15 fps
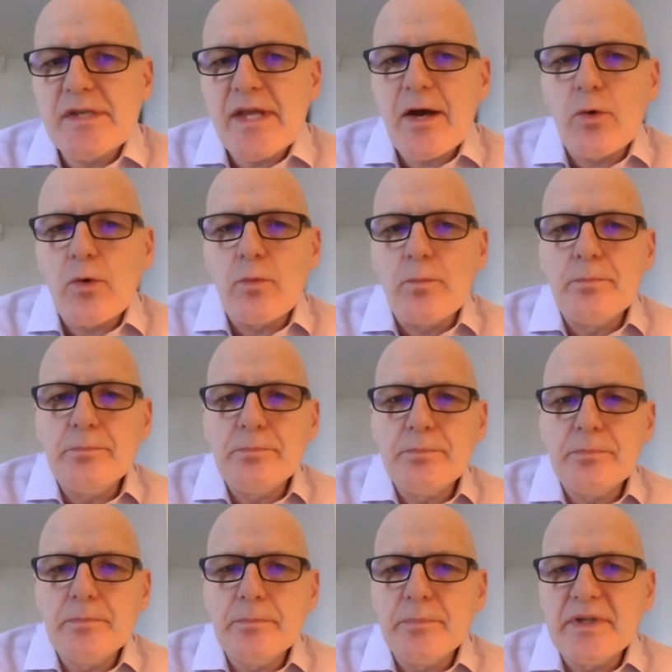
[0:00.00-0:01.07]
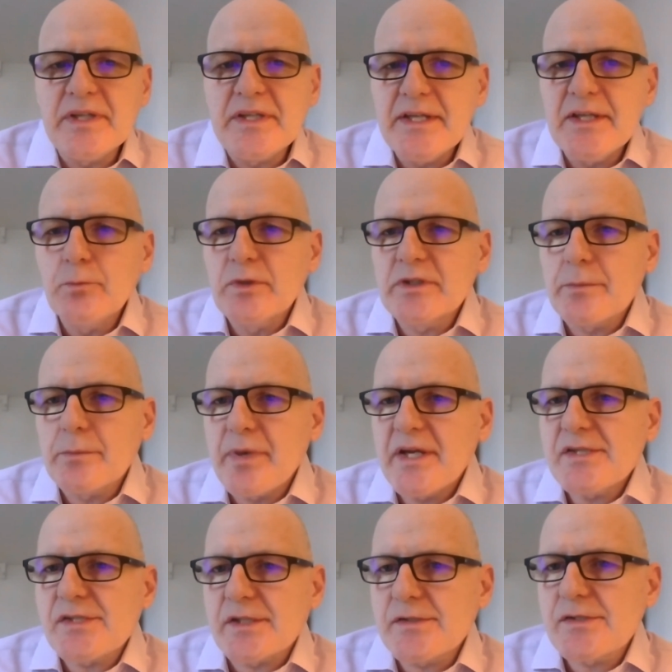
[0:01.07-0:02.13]
now begin with the
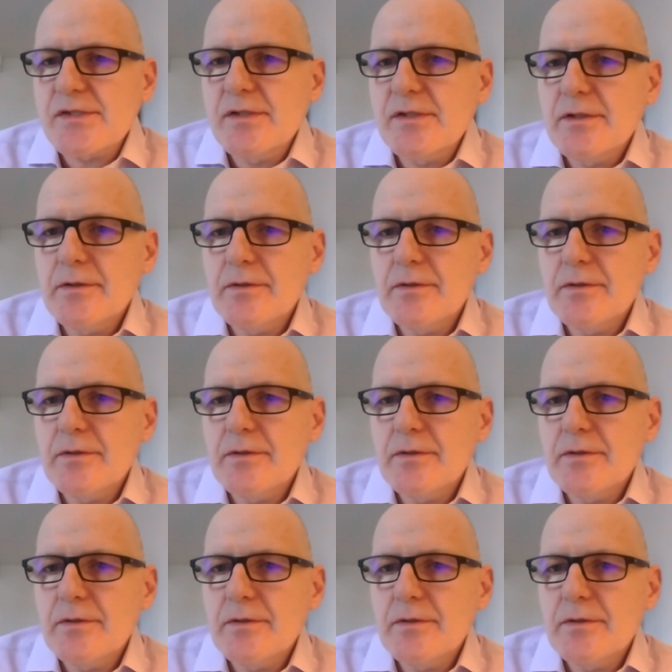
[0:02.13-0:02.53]
basics.